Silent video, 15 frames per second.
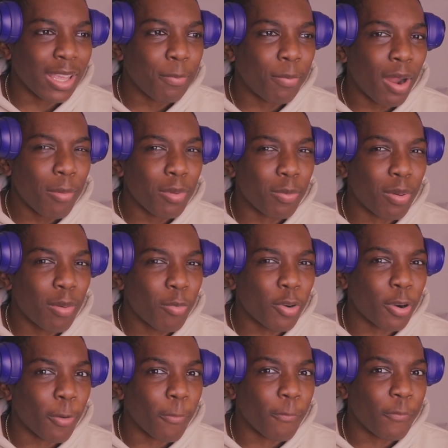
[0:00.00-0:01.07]
They probably put
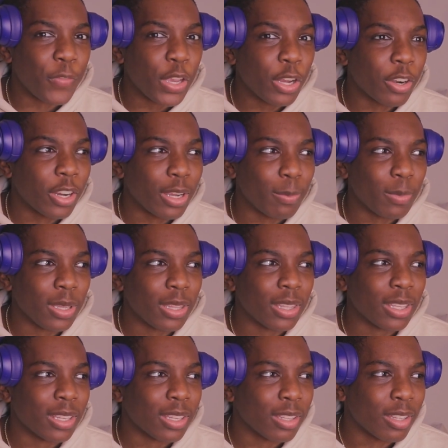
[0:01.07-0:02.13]
more fear in me
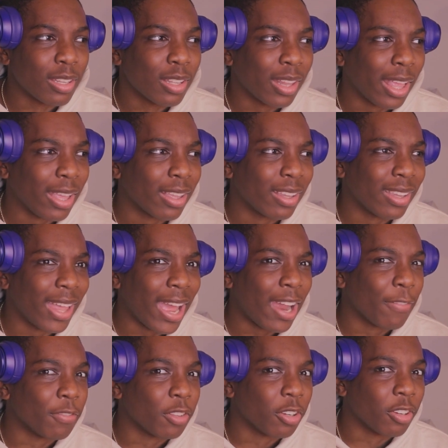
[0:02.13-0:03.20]
than like
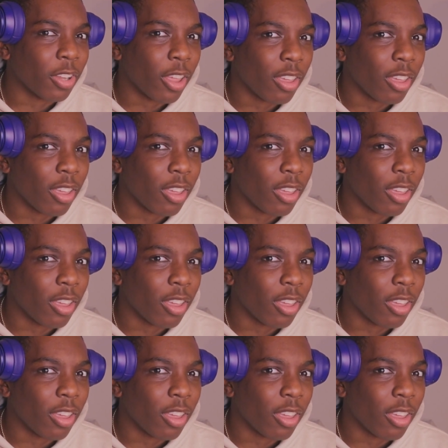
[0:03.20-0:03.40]
laughter.